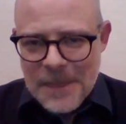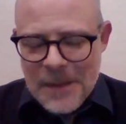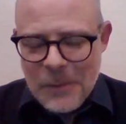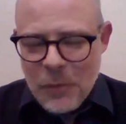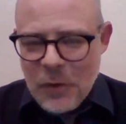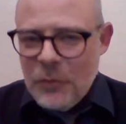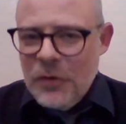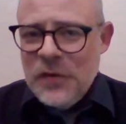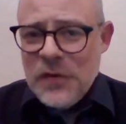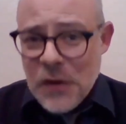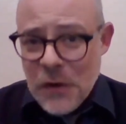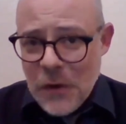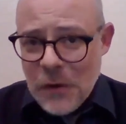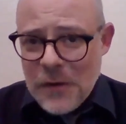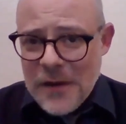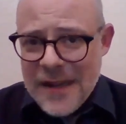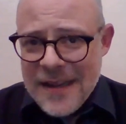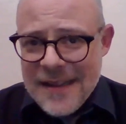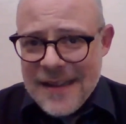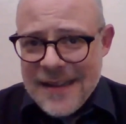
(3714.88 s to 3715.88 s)
We
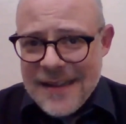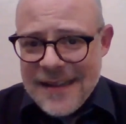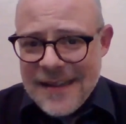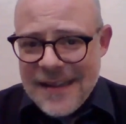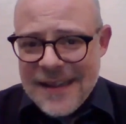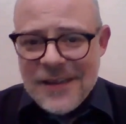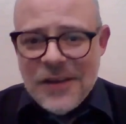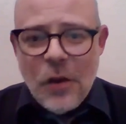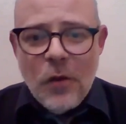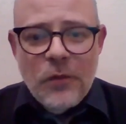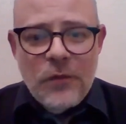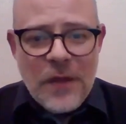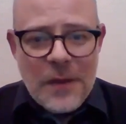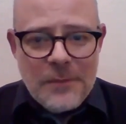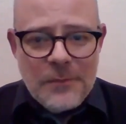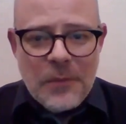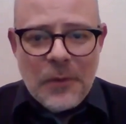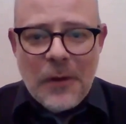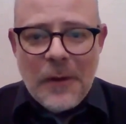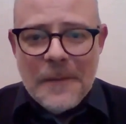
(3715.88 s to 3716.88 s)
return in
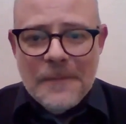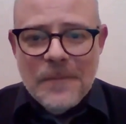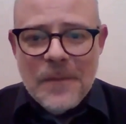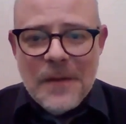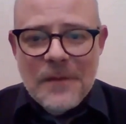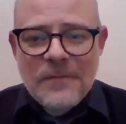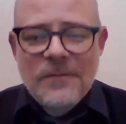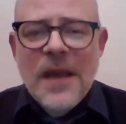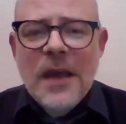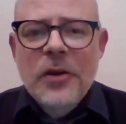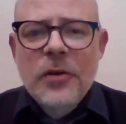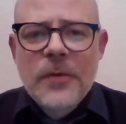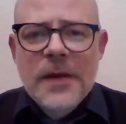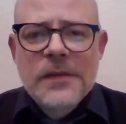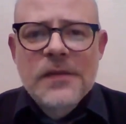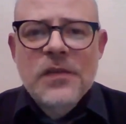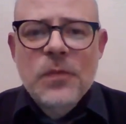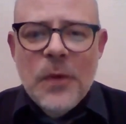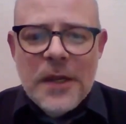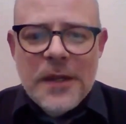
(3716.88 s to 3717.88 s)
November,
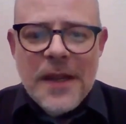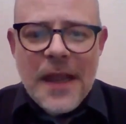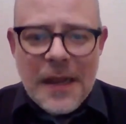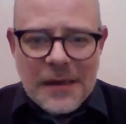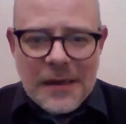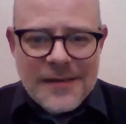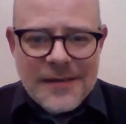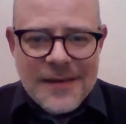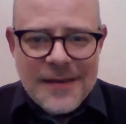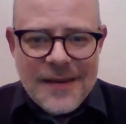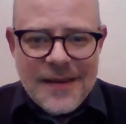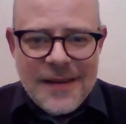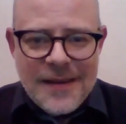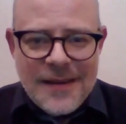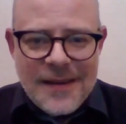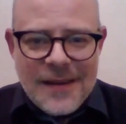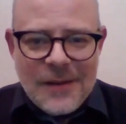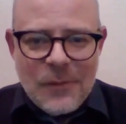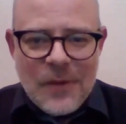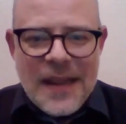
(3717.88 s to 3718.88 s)
Veterans Weekend.
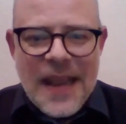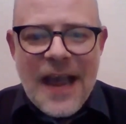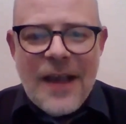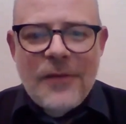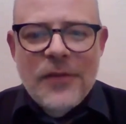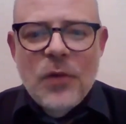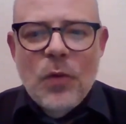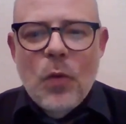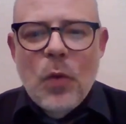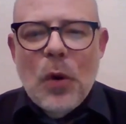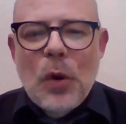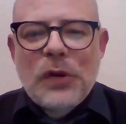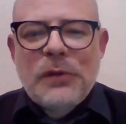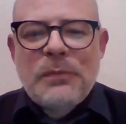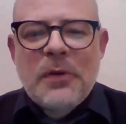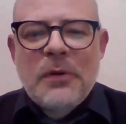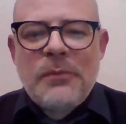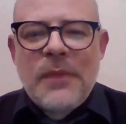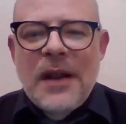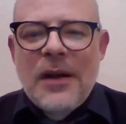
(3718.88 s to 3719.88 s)
We have the world
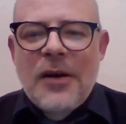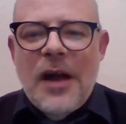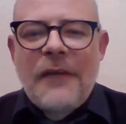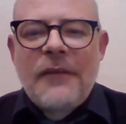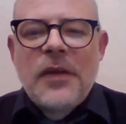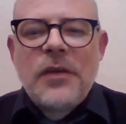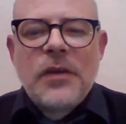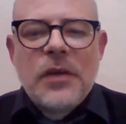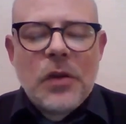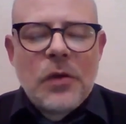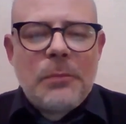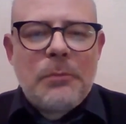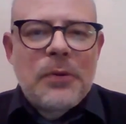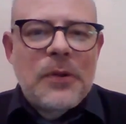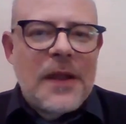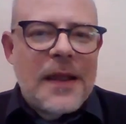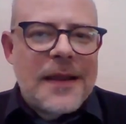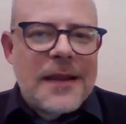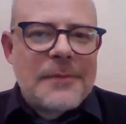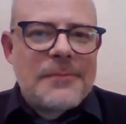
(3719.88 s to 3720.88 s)
premiere of a new
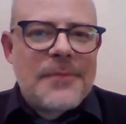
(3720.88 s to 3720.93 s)
play